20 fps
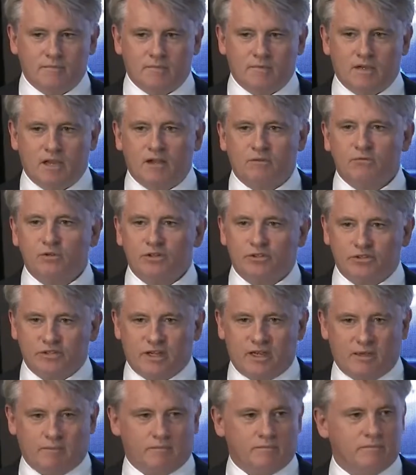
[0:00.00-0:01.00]
in real
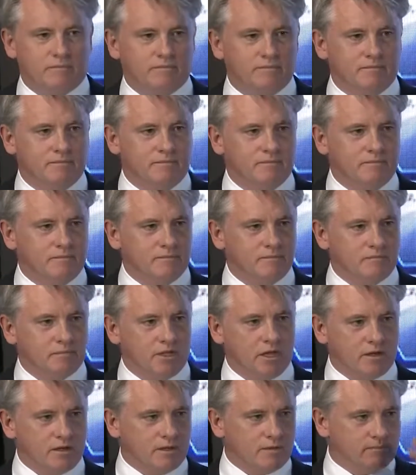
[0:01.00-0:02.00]
time,
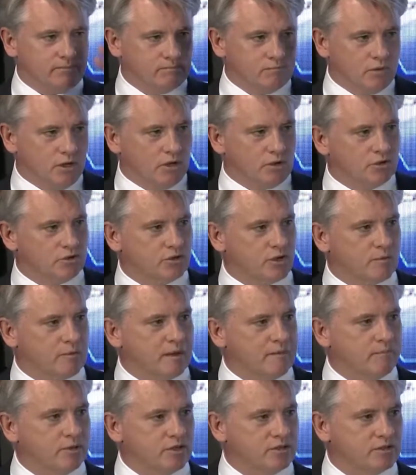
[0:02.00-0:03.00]
not a longer-term
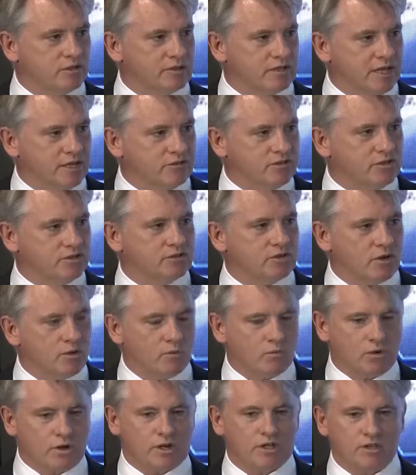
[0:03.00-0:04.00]
ambition, to actually start
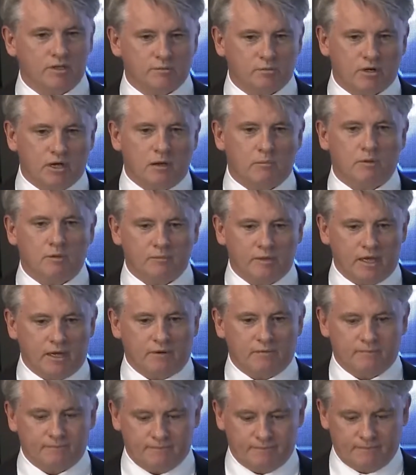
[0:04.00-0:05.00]
working the problem now.
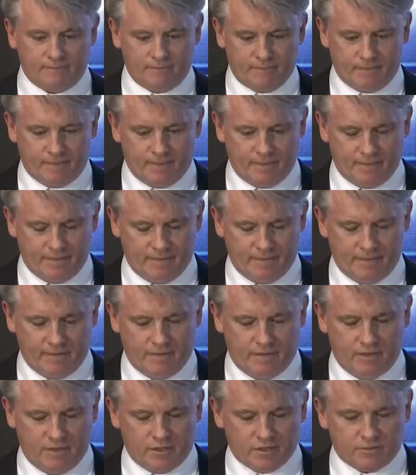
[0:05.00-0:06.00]

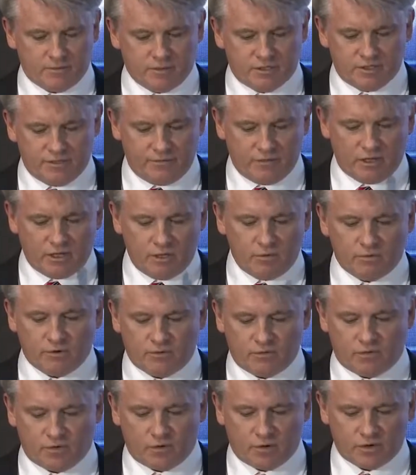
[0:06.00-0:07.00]
Specifically, we're
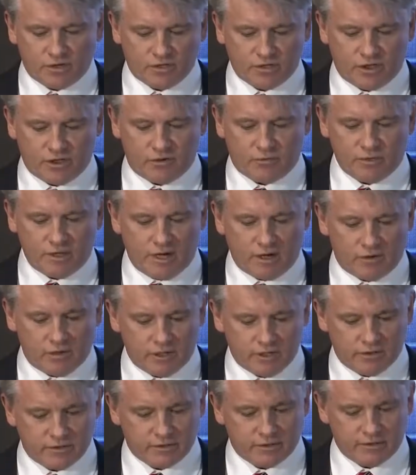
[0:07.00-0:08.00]
focused on 3
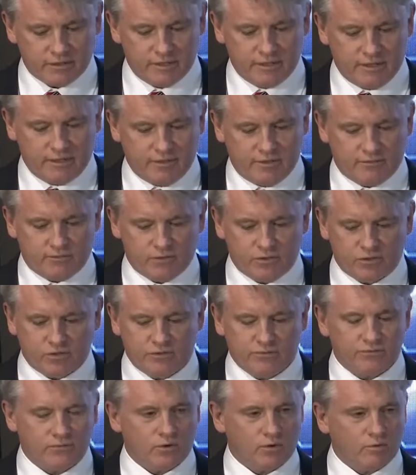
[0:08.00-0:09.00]
areas. First
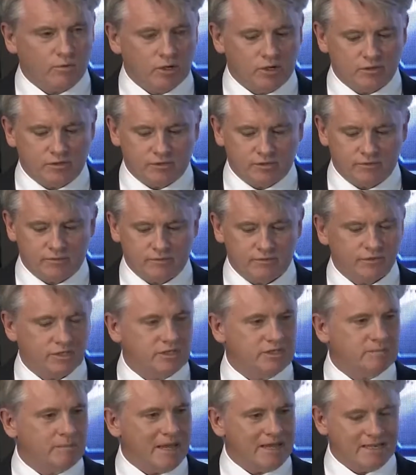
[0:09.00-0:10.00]
and foremost, it's
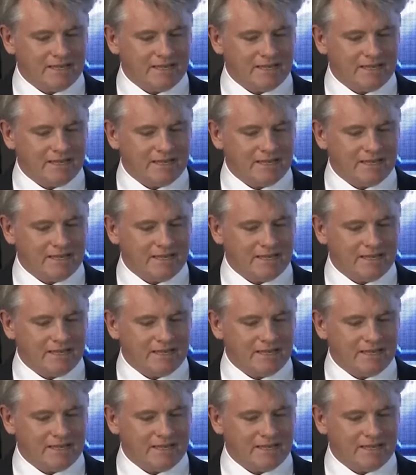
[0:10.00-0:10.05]
expanding